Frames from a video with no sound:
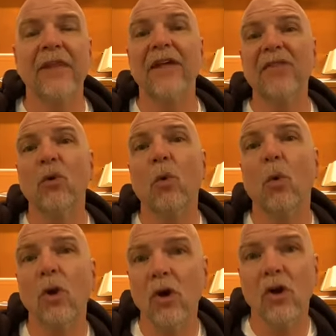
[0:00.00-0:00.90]
And then the
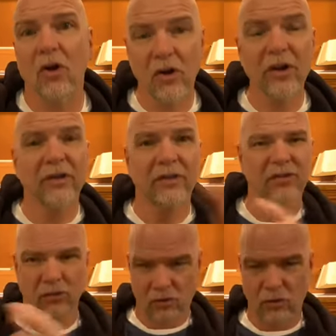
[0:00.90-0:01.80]
Word,
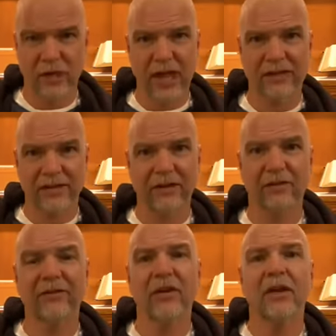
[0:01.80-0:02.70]
this
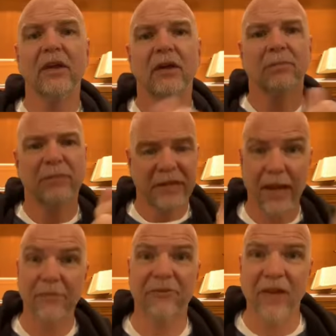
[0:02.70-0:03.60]
creative,
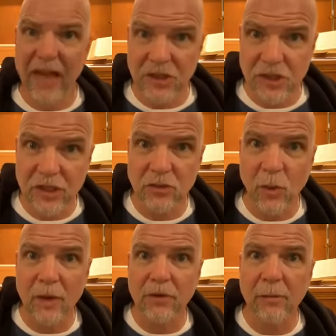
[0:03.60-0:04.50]
became flesh and
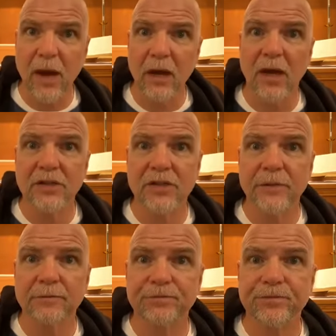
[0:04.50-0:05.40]
dwelt among us.